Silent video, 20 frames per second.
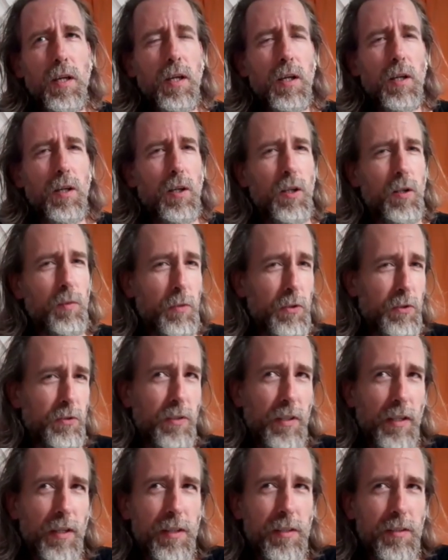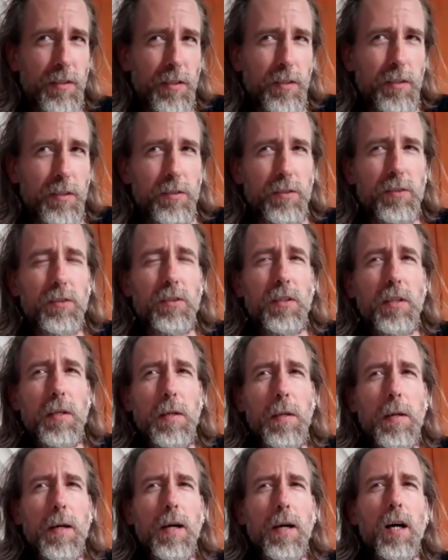almost 8 years.
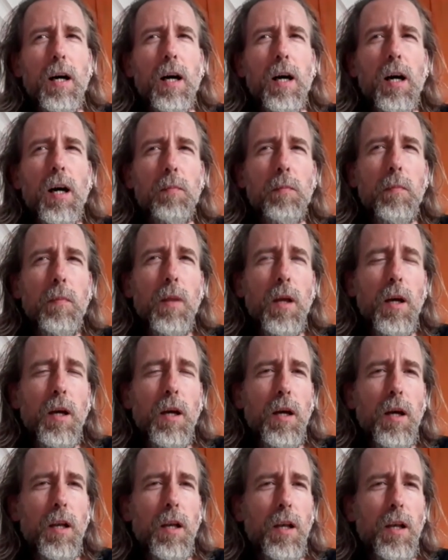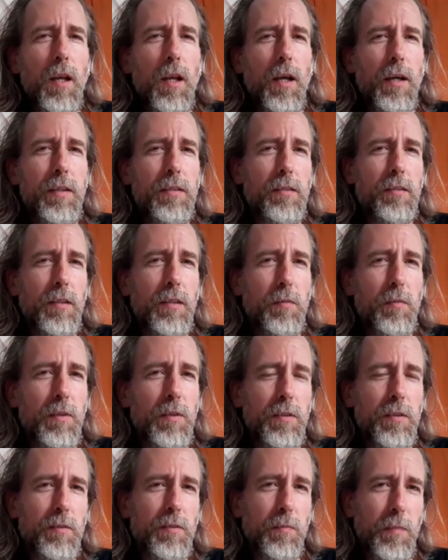Lightsaber
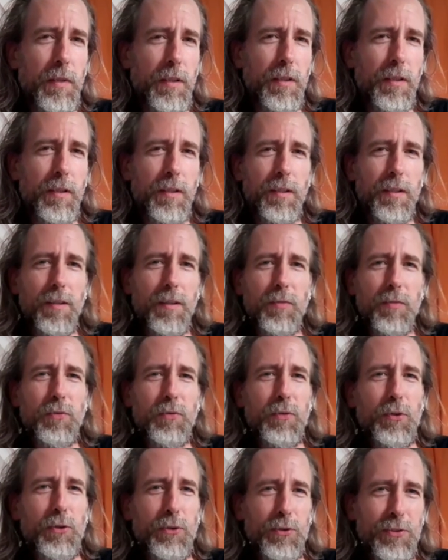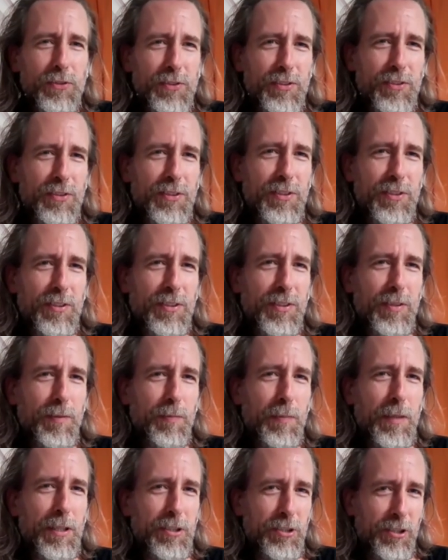is my first
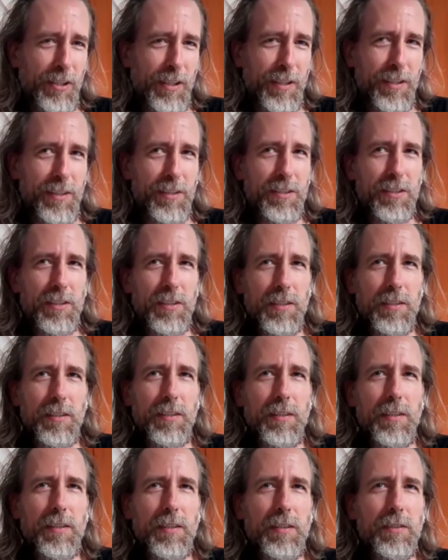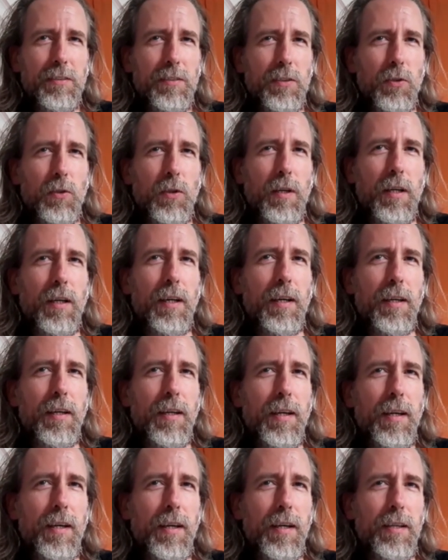martial art. So I
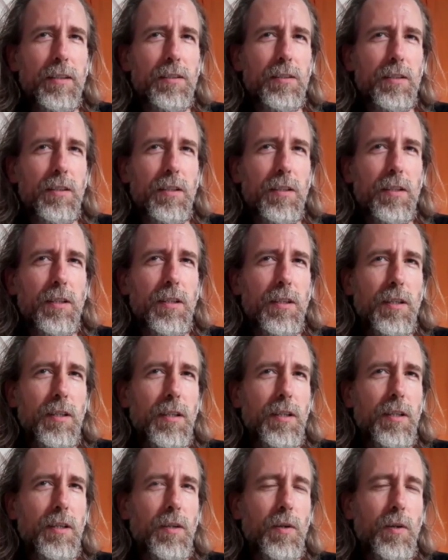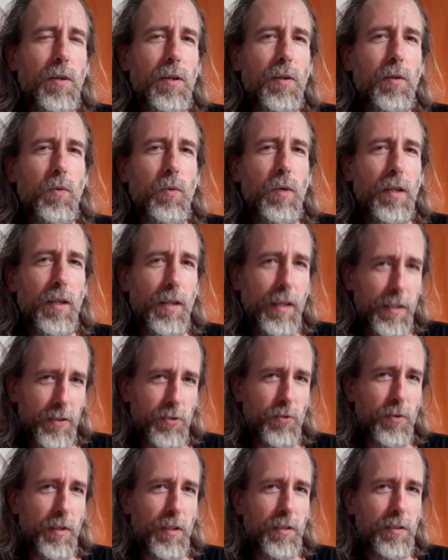had, when
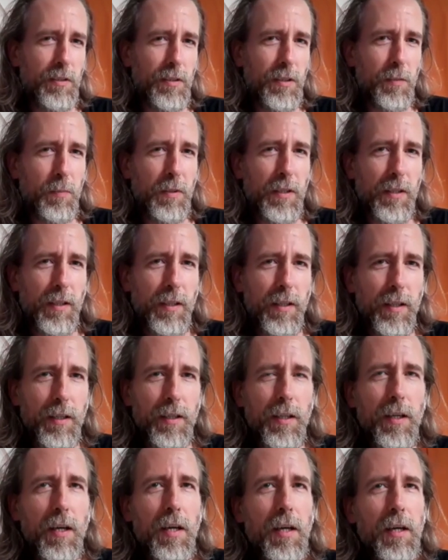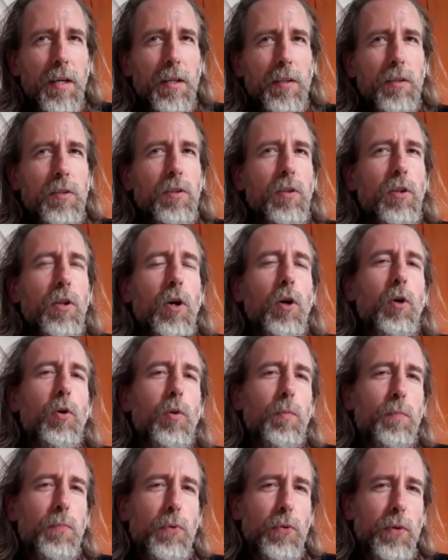entering TPLA, no
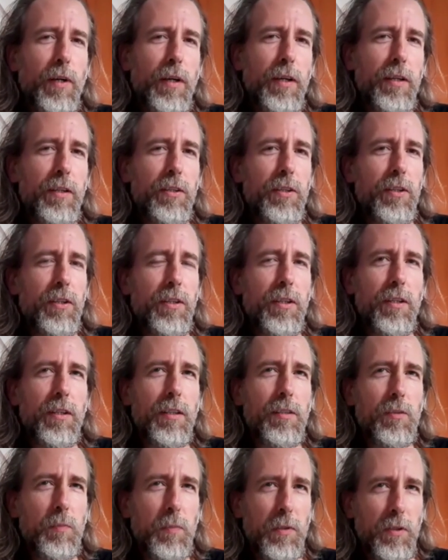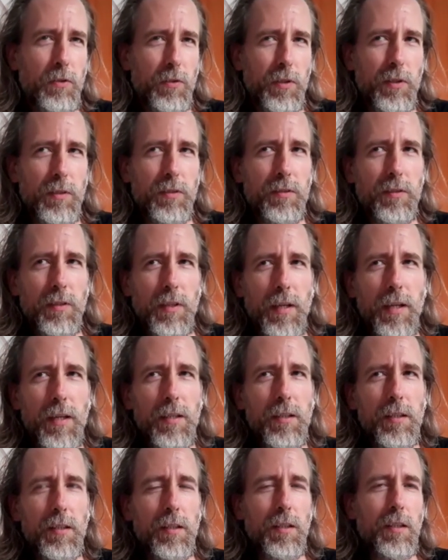prior experience in
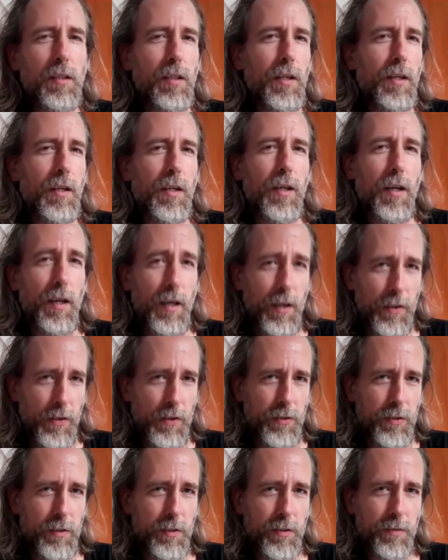any other